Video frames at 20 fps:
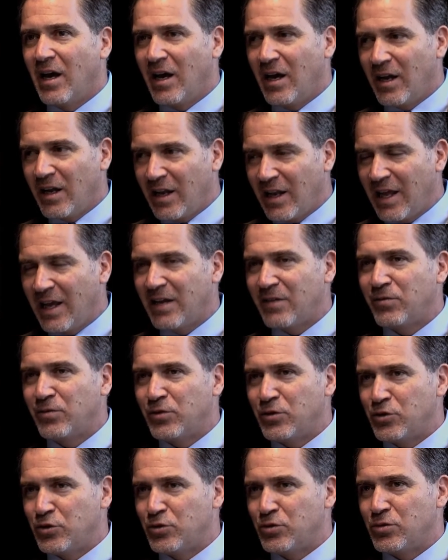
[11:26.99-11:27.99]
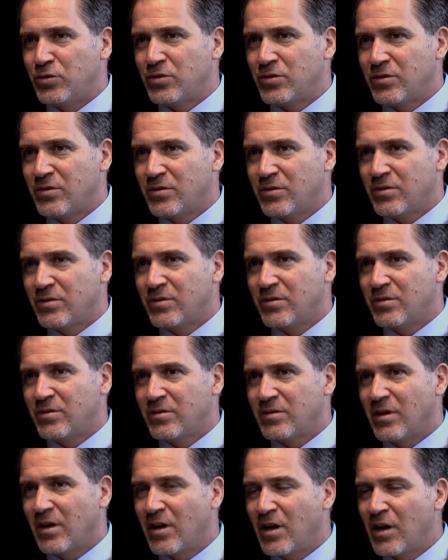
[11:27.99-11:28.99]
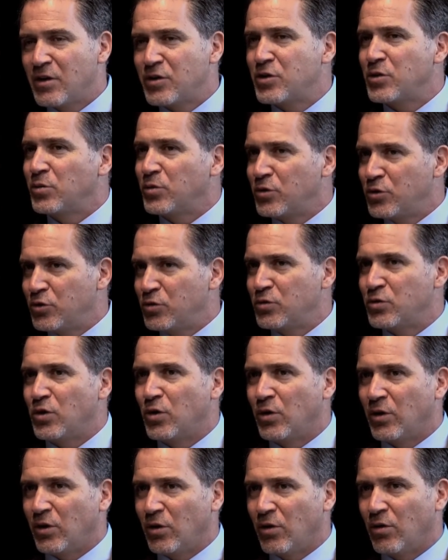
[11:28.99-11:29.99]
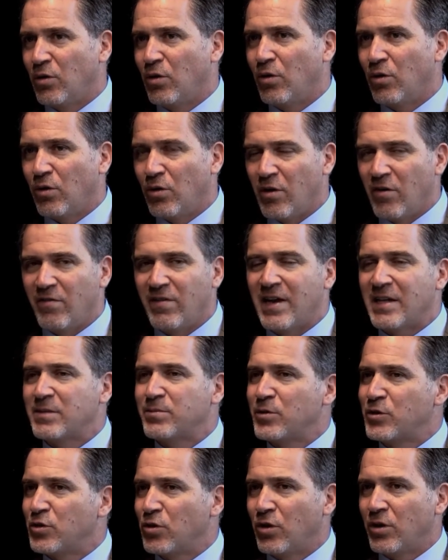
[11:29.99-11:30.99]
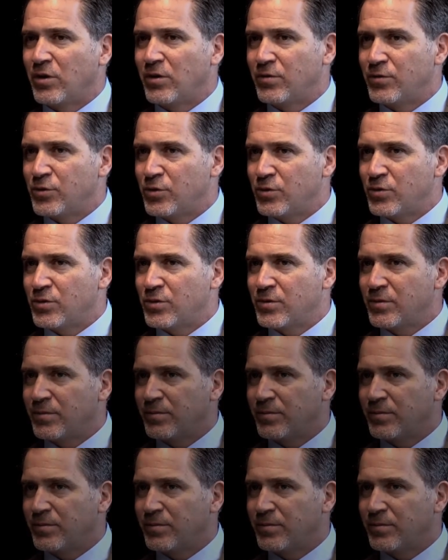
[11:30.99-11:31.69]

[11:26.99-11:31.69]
a land for the Jews, a country with Jews only, or a vast majority of Jews.